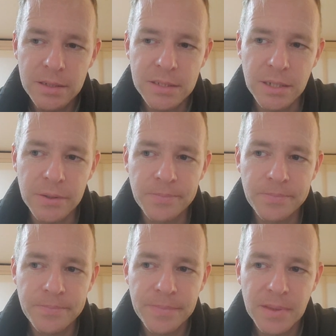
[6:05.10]
So
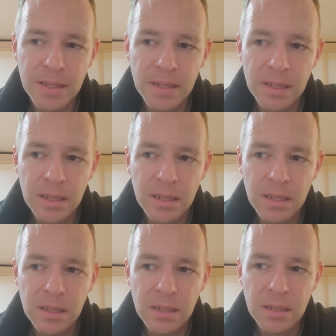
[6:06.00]

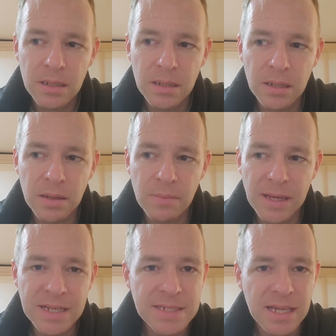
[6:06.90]

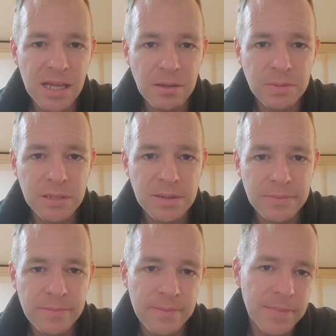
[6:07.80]
I guess that helps,
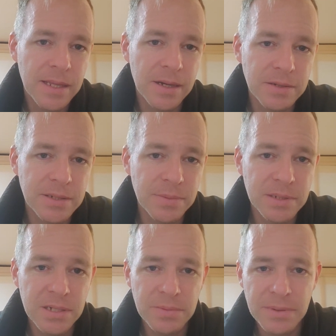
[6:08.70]

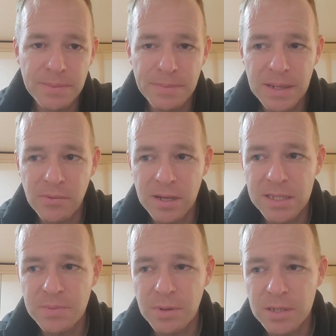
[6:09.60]
to be one of
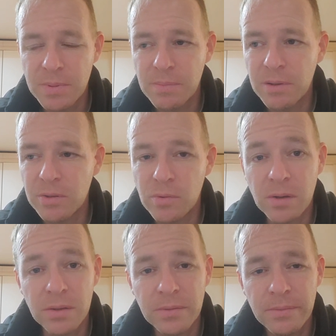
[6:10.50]
the smartest people in the
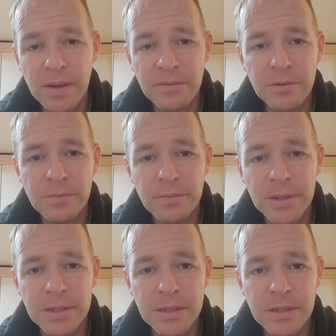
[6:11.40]
world ever.
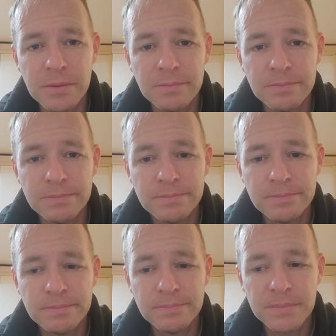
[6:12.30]
But
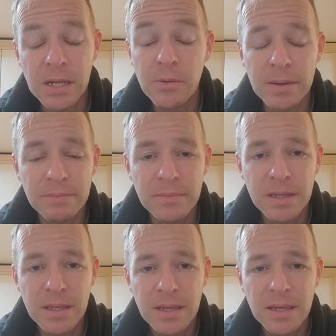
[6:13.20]
anyway,
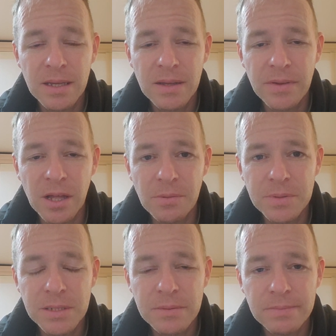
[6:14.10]
if it
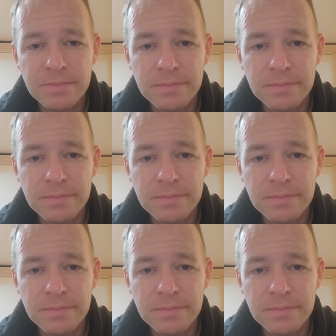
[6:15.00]
helps,